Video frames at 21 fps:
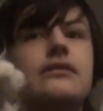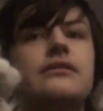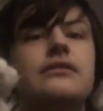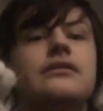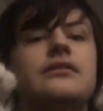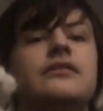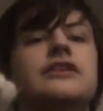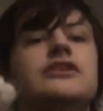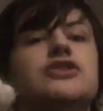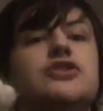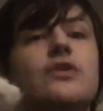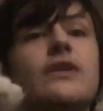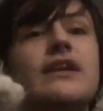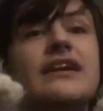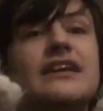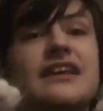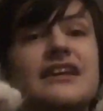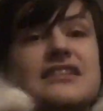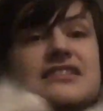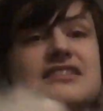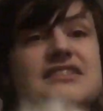the
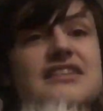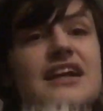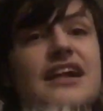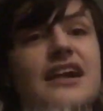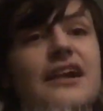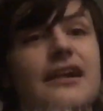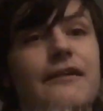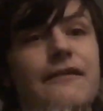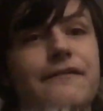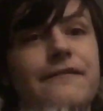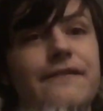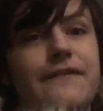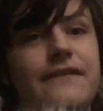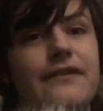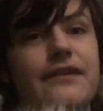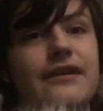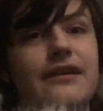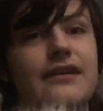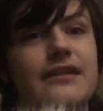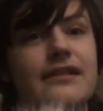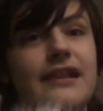drink itself,
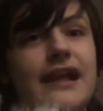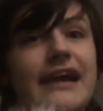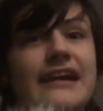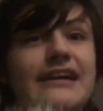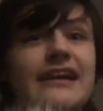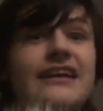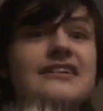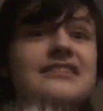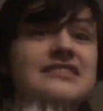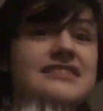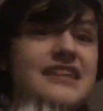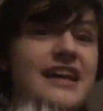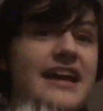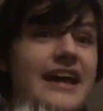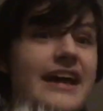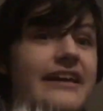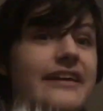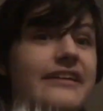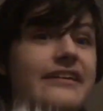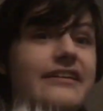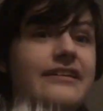like I
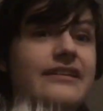said,